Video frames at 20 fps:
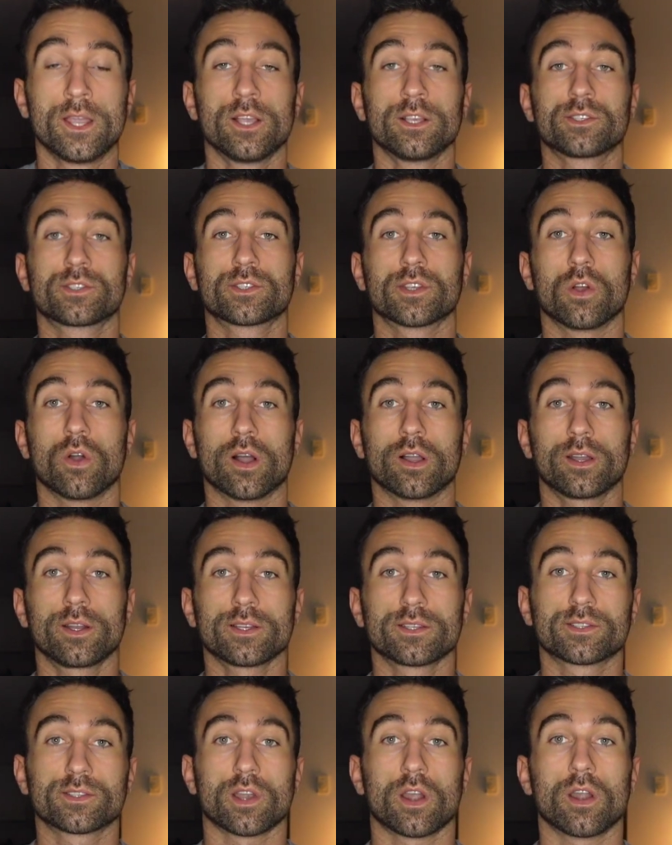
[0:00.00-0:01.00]
So I'm going to
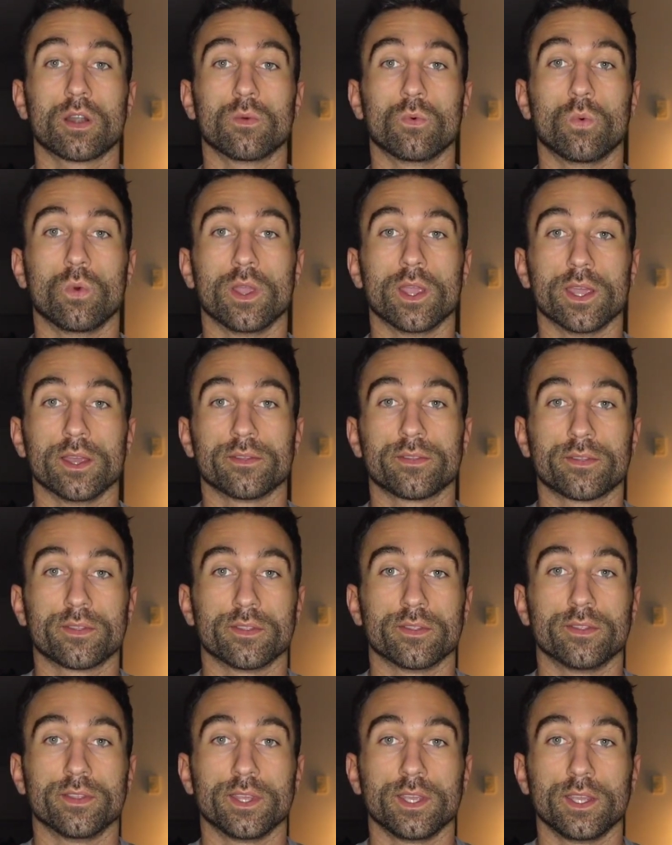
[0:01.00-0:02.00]
start
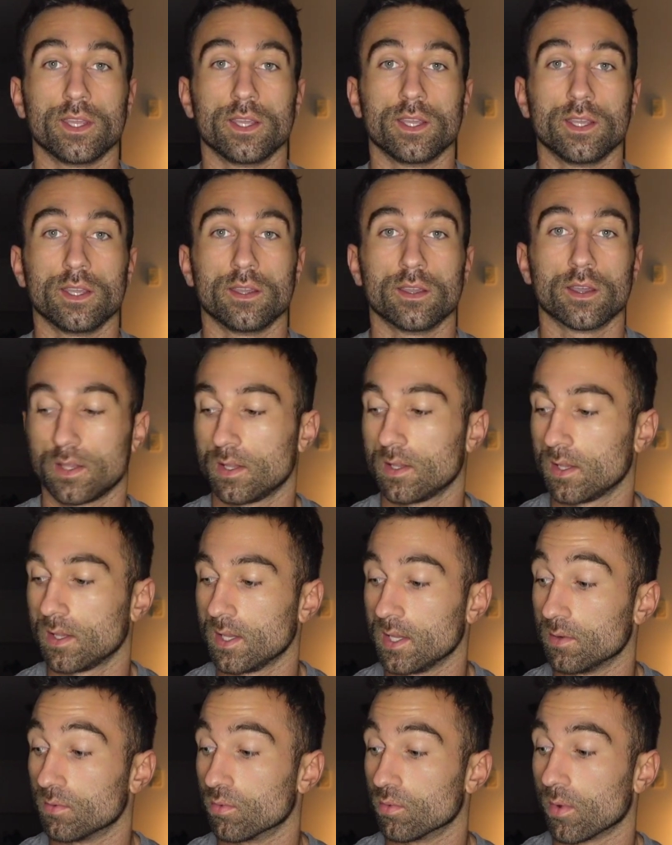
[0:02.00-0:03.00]
with the
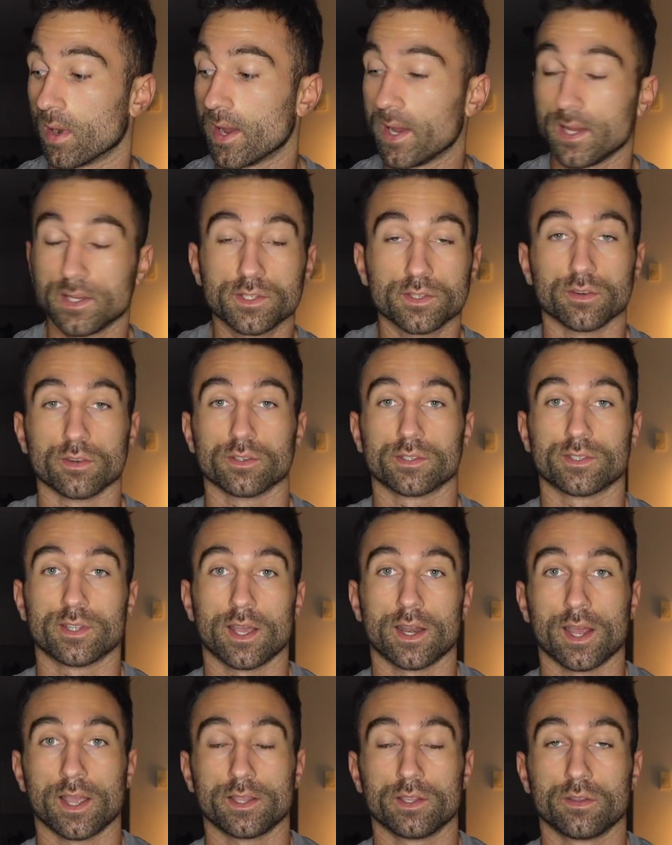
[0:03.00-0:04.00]
erasers that
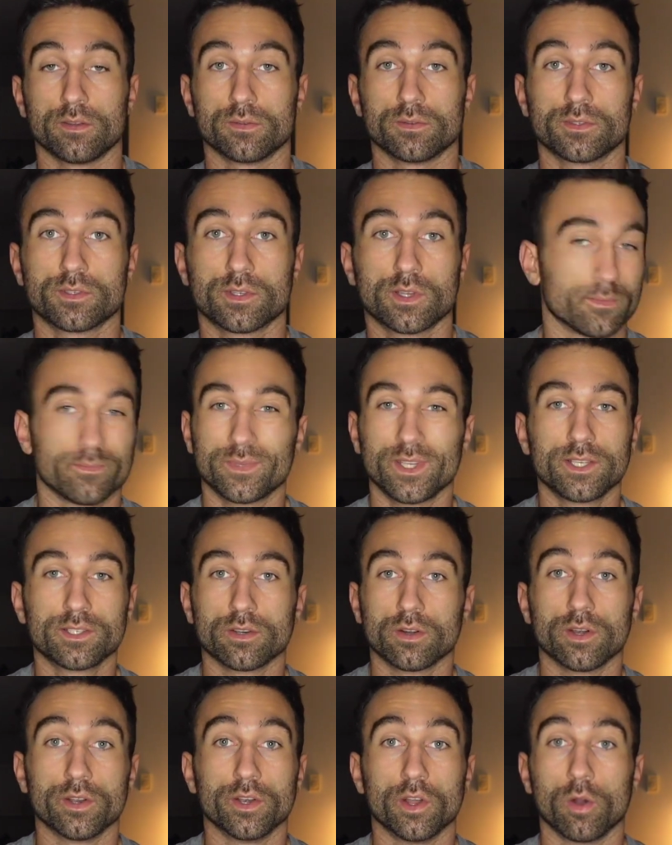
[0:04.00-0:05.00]
I use. These
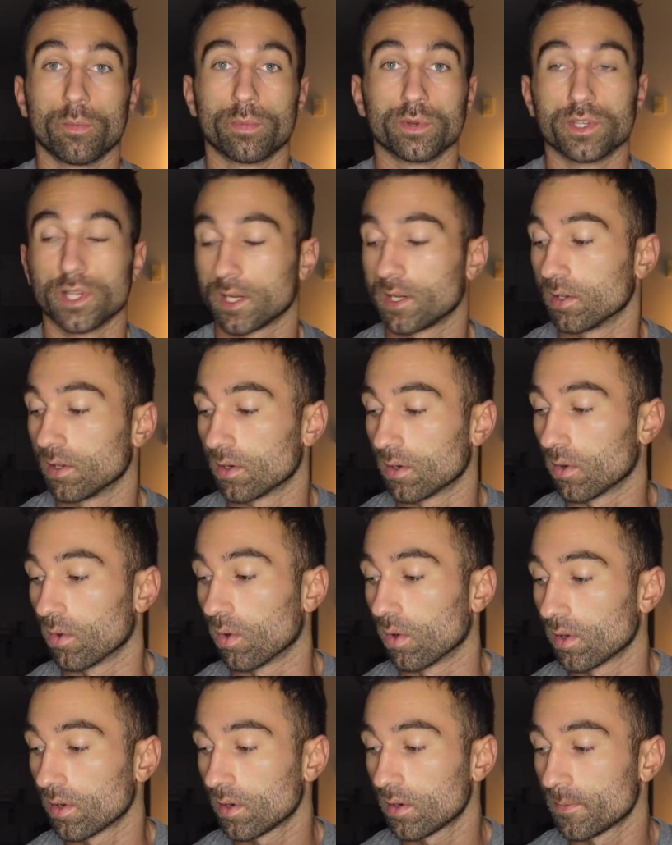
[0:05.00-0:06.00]
are in no particular
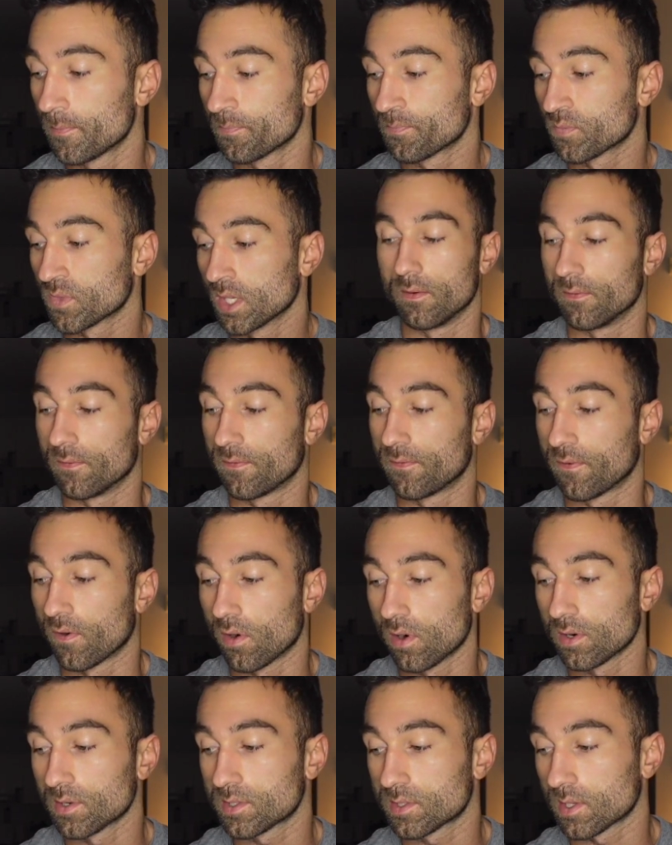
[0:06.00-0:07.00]
order.
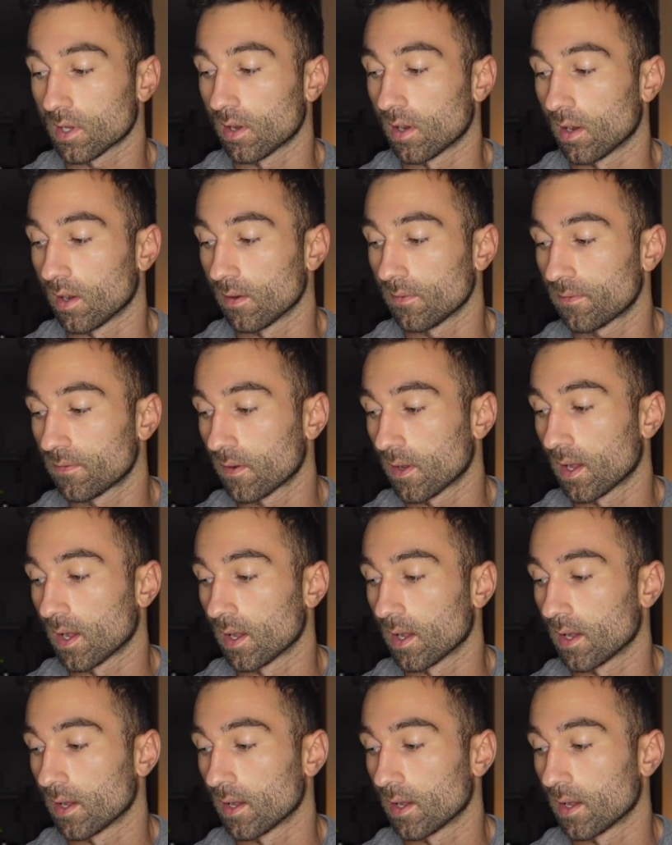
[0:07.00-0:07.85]
First off,